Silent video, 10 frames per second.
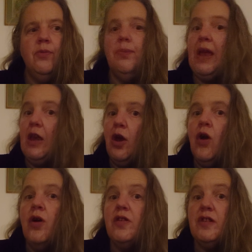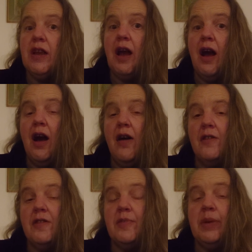been hurt in our
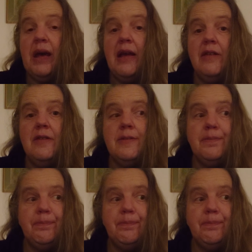heart space,